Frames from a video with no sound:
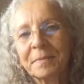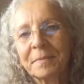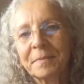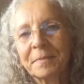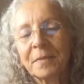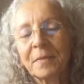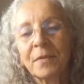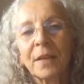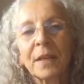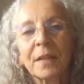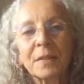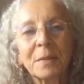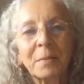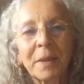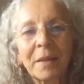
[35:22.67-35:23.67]

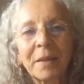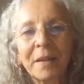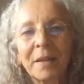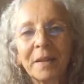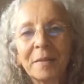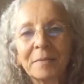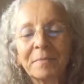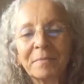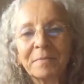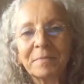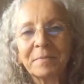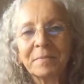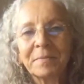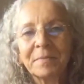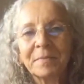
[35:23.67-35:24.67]
flexibility,
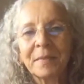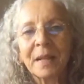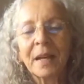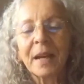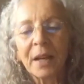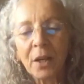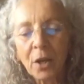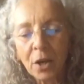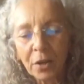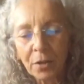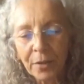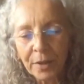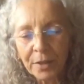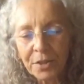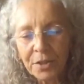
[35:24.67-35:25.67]
and
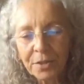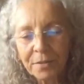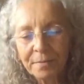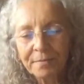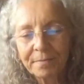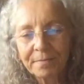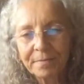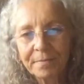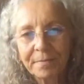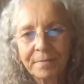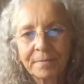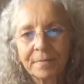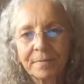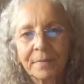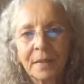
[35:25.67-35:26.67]
courage,
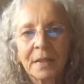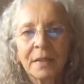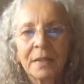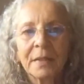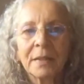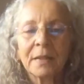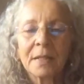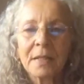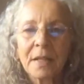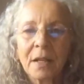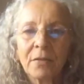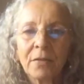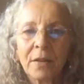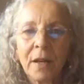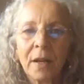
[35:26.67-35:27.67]

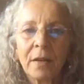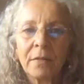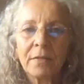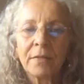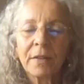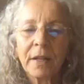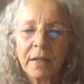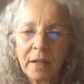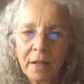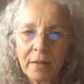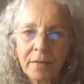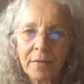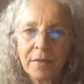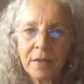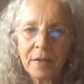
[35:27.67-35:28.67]
self-love and love
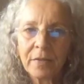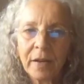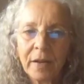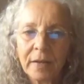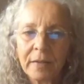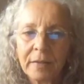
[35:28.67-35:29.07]
of the divine.